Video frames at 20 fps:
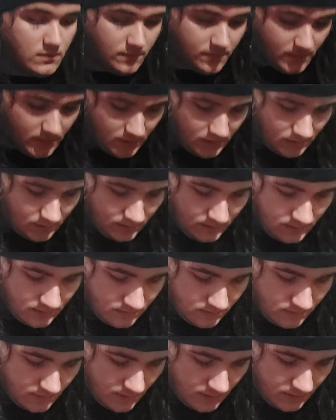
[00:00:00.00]
If I can get
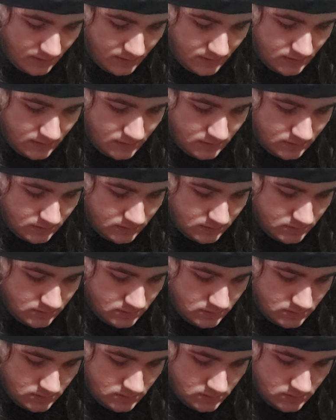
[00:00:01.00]
it back in the
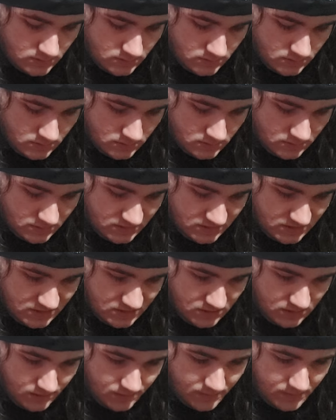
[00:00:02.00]

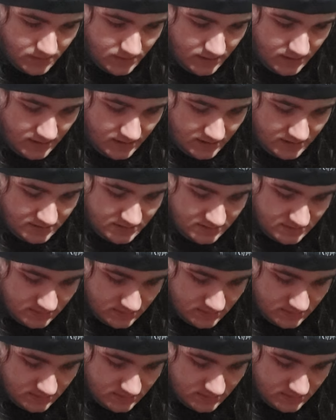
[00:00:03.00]
slip case.